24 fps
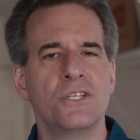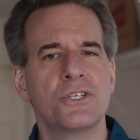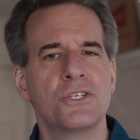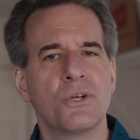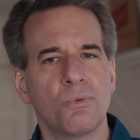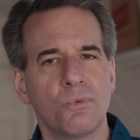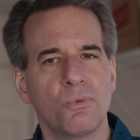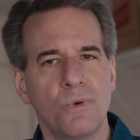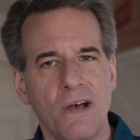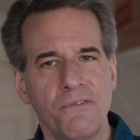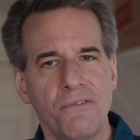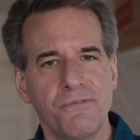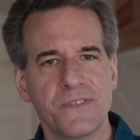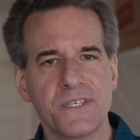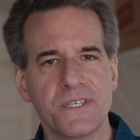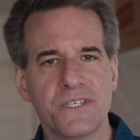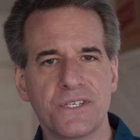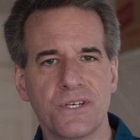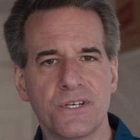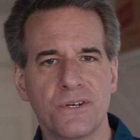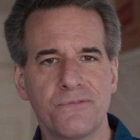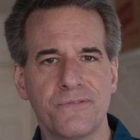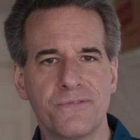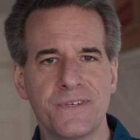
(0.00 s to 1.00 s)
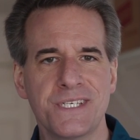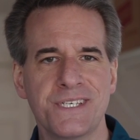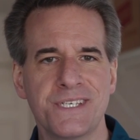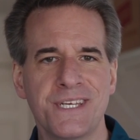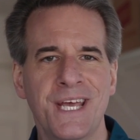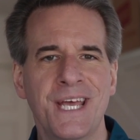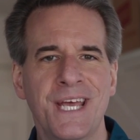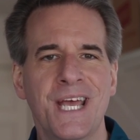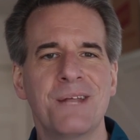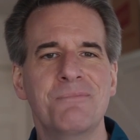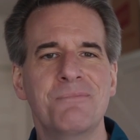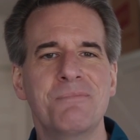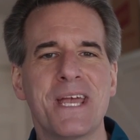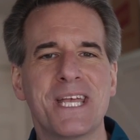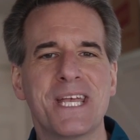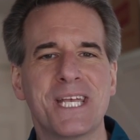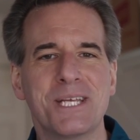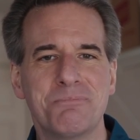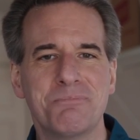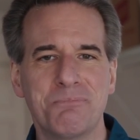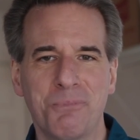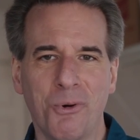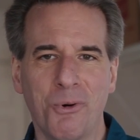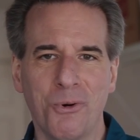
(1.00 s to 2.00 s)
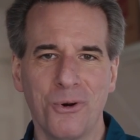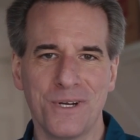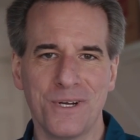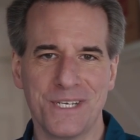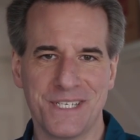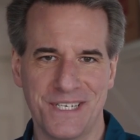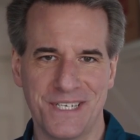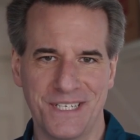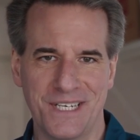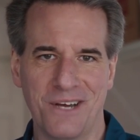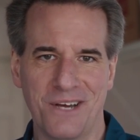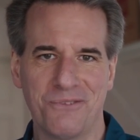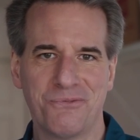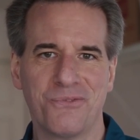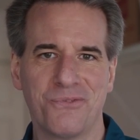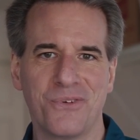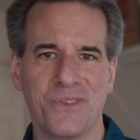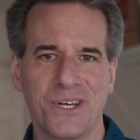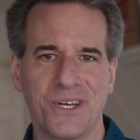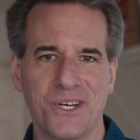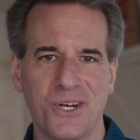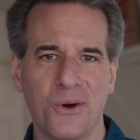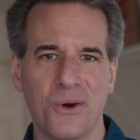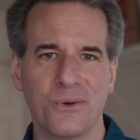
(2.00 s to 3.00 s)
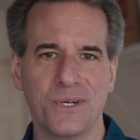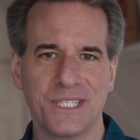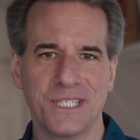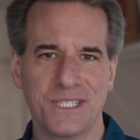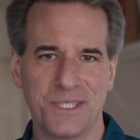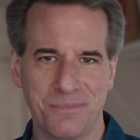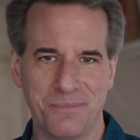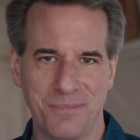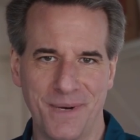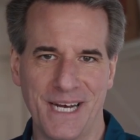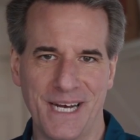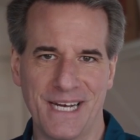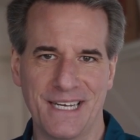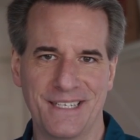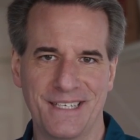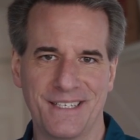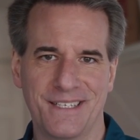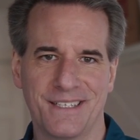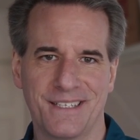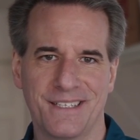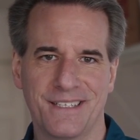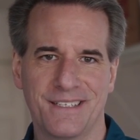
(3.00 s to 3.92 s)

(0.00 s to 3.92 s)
to rough the surface and make it porous enough for the coating to bond.